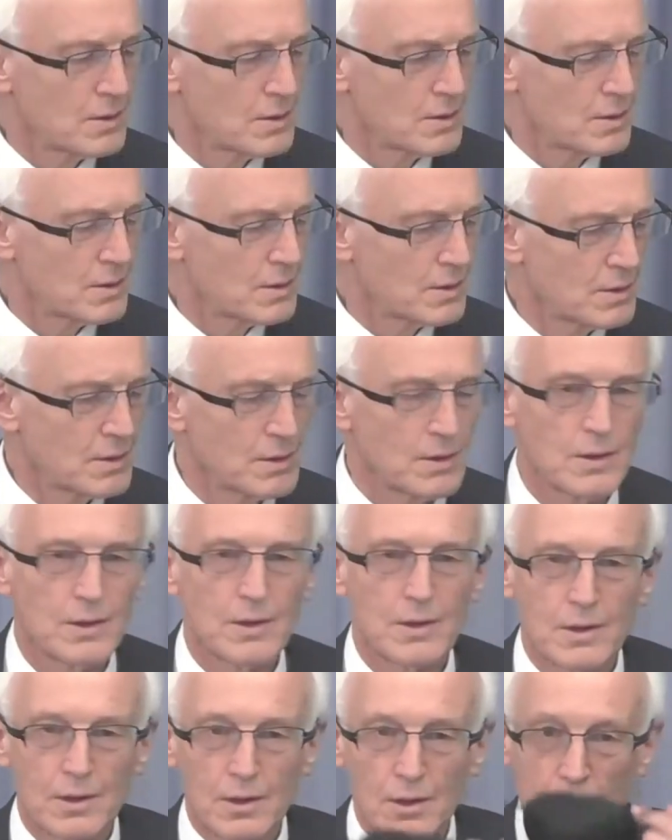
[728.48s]
Yes, that
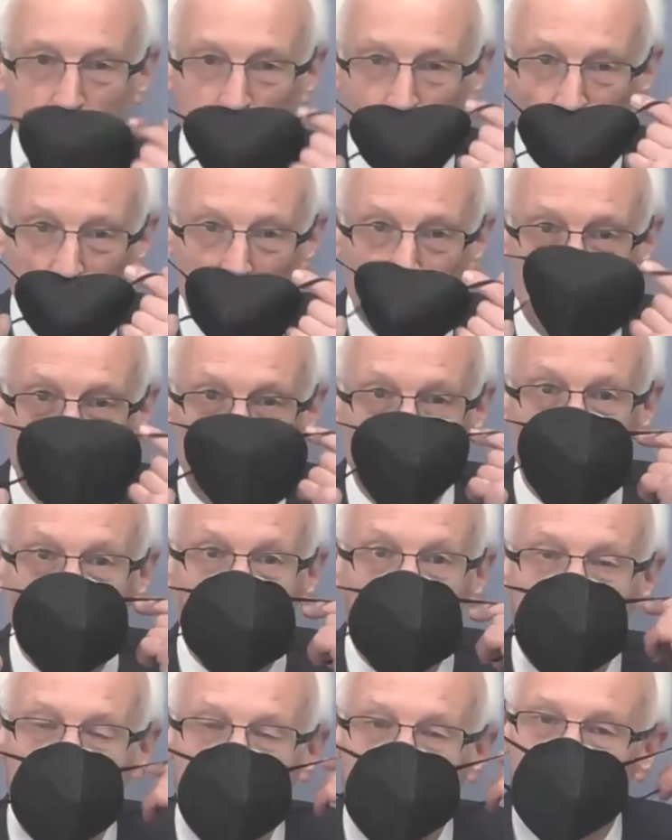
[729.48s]
may
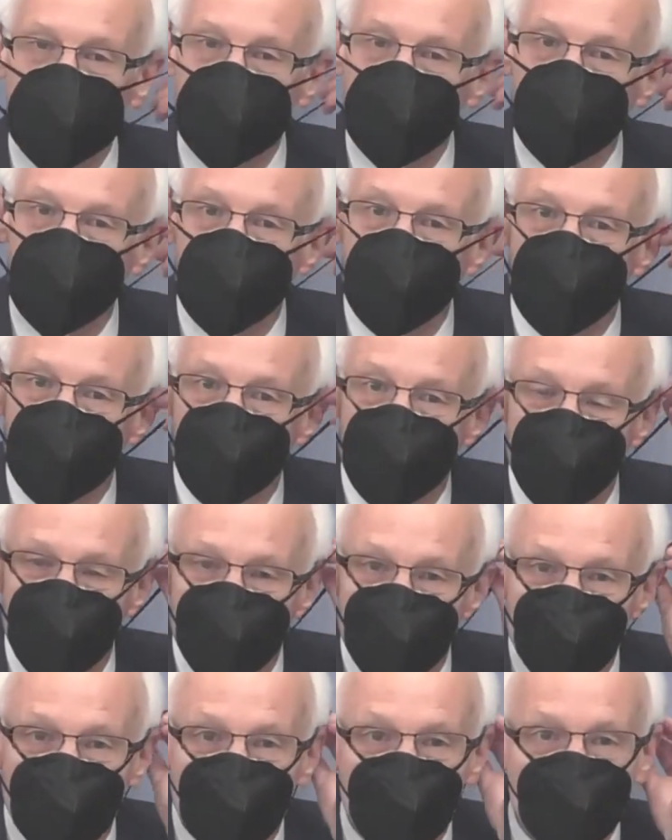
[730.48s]
potentially just remain